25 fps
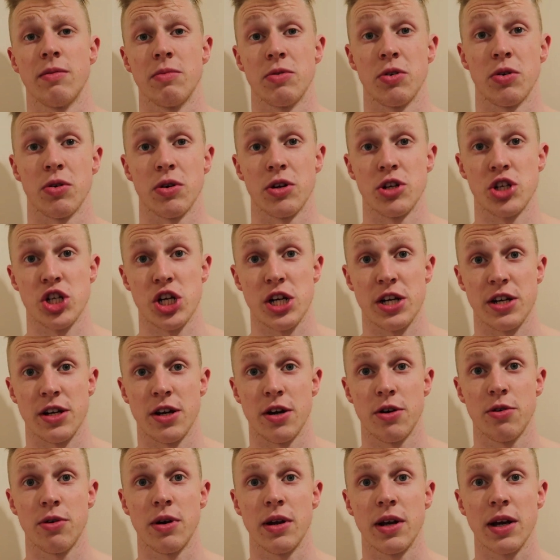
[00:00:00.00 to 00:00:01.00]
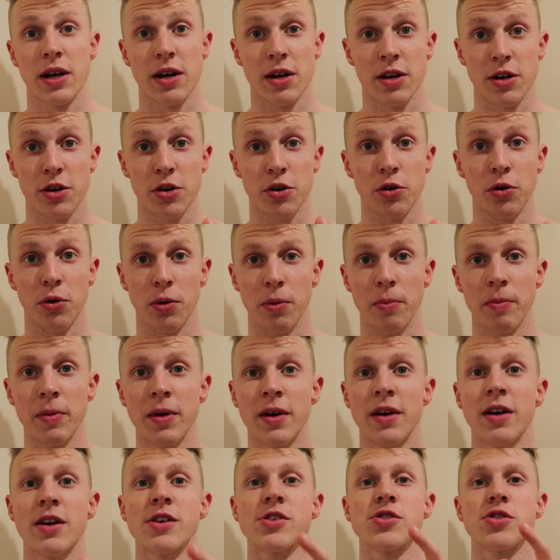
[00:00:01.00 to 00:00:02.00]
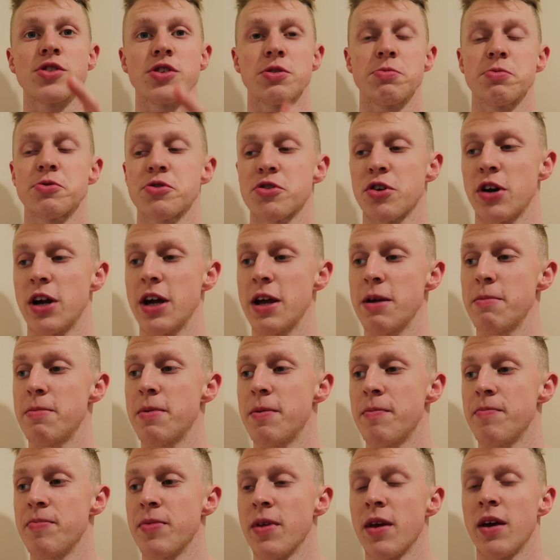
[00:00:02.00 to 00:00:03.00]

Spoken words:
I'm talking shit now and I'm gonna go. So subscribe.